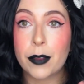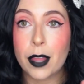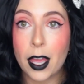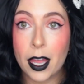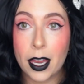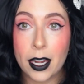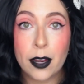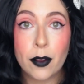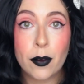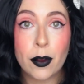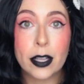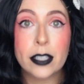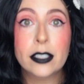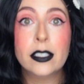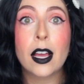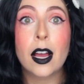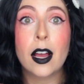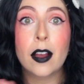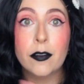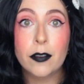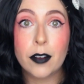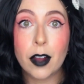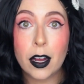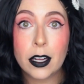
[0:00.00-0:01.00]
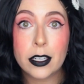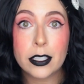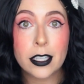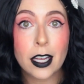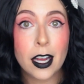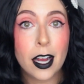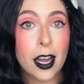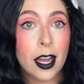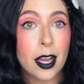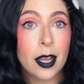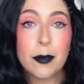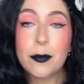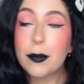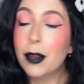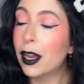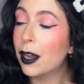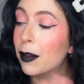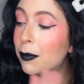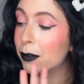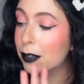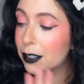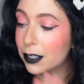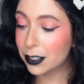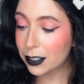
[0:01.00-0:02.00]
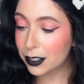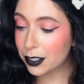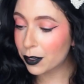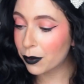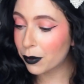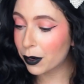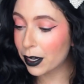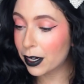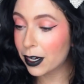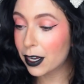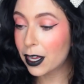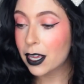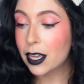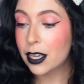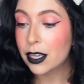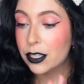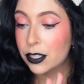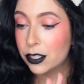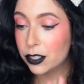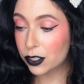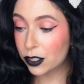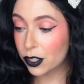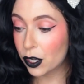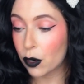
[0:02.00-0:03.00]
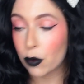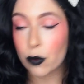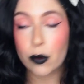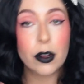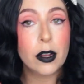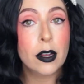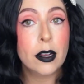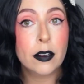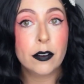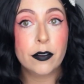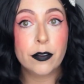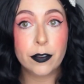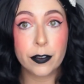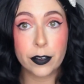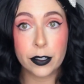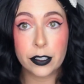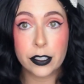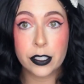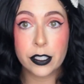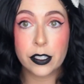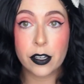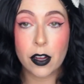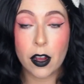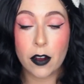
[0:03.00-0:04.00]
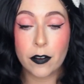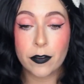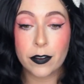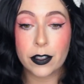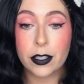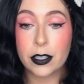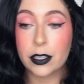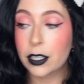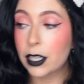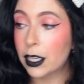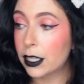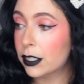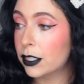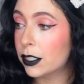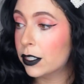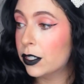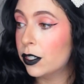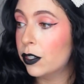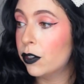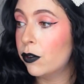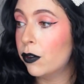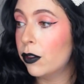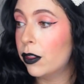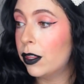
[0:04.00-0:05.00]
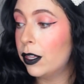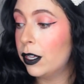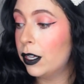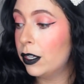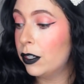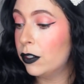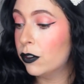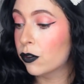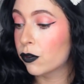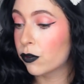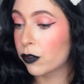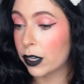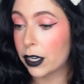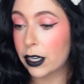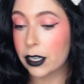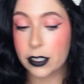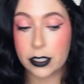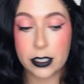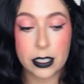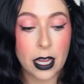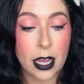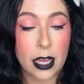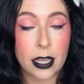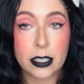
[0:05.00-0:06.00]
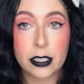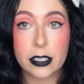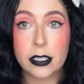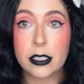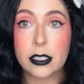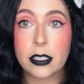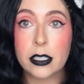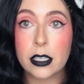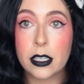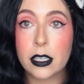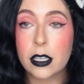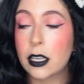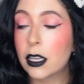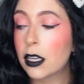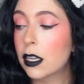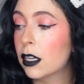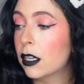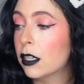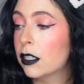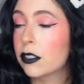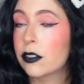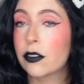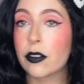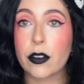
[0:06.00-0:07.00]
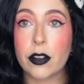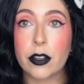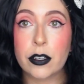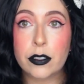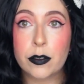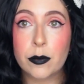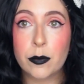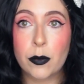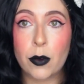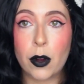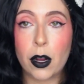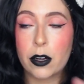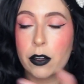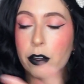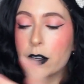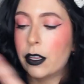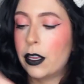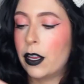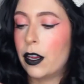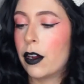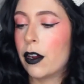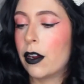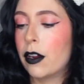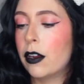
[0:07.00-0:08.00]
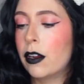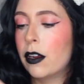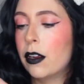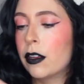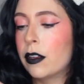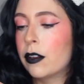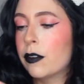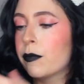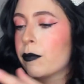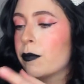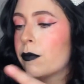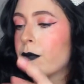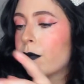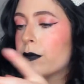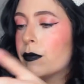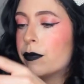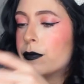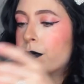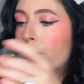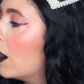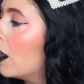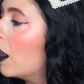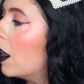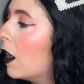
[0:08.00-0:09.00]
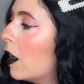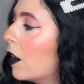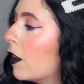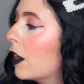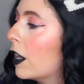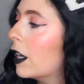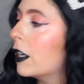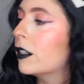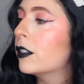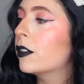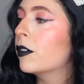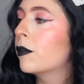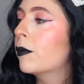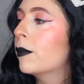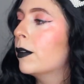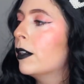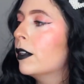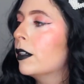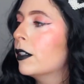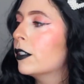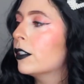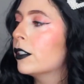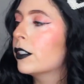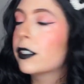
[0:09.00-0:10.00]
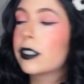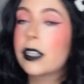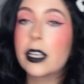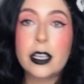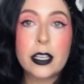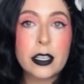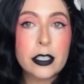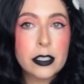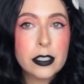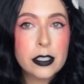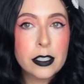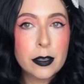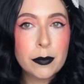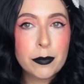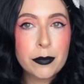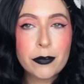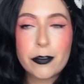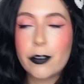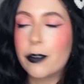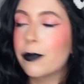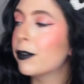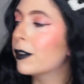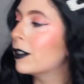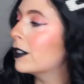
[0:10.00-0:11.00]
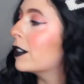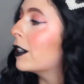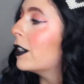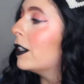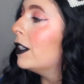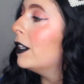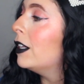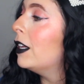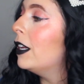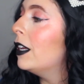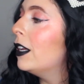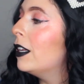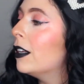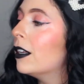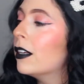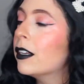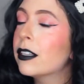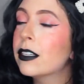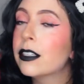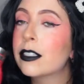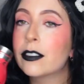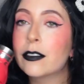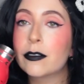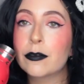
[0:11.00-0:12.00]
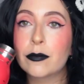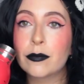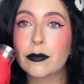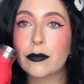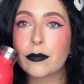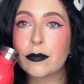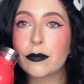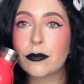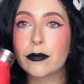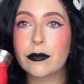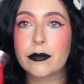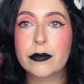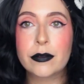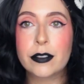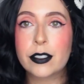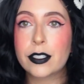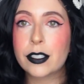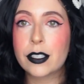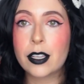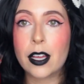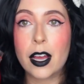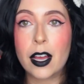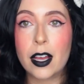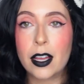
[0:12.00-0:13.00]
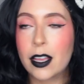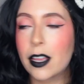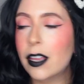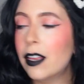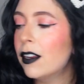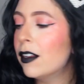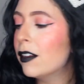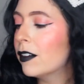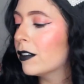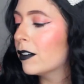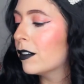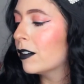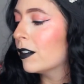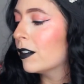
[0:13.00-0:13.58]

Anyways, I've got time, I'm gonna do it. So first off, let's do the drink test. So I got some water here. All right, so I'm gonna just take a sip from this clean side.